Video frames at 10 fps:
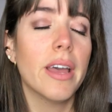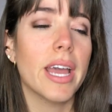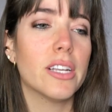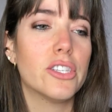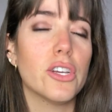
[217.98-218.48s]

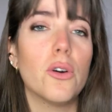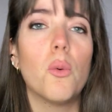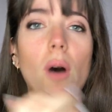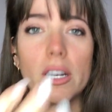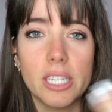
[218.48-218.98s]
And so
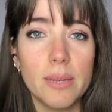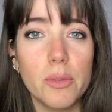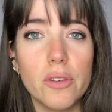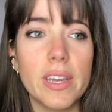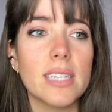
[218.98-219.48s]
watching
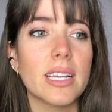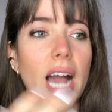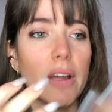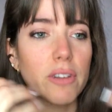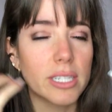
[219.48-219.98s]
movies,
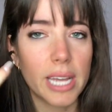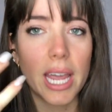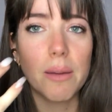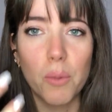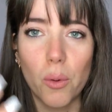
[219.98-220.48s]
like I
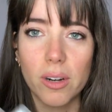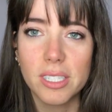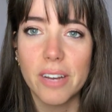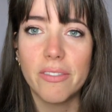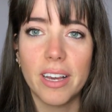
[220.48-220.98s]
retain more
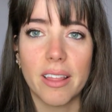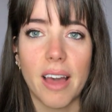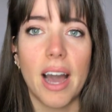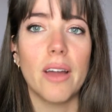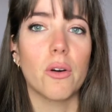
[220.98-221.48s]
stuff like
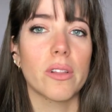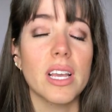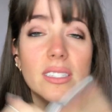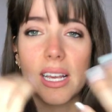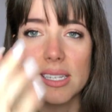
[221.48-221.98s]
that, or
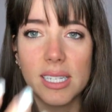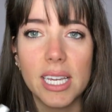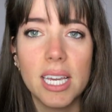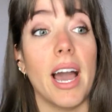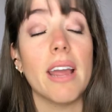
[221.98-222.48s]
things I see.